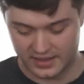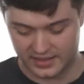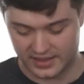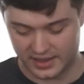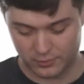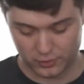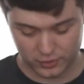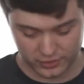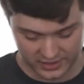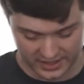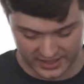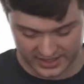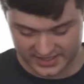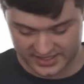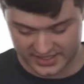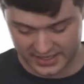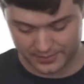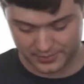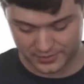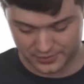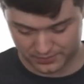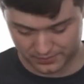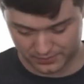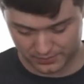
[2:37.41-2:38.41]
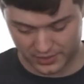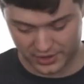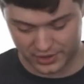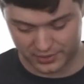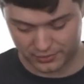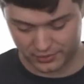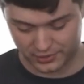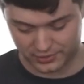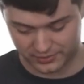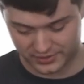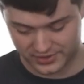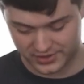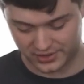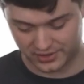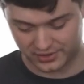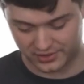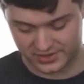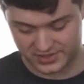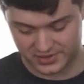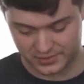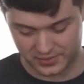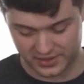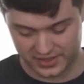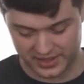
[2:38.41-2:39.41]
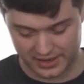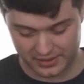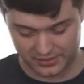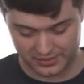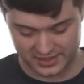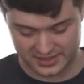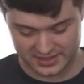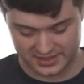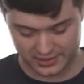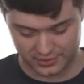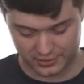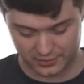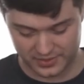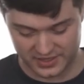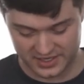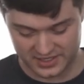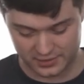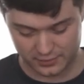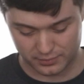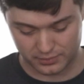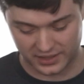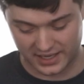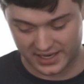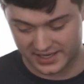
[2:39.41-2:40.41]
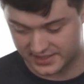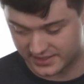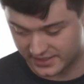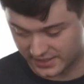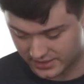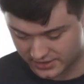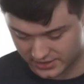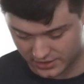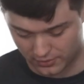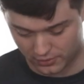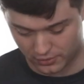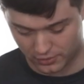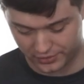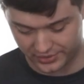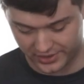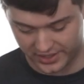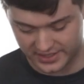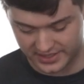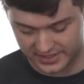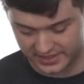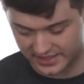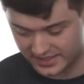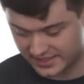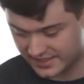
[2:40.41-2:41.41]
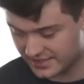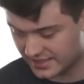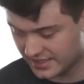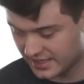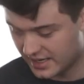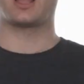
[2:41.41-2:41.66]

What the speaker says: They won't accept motherboard returns without this little piece of plastic. So hold on to this.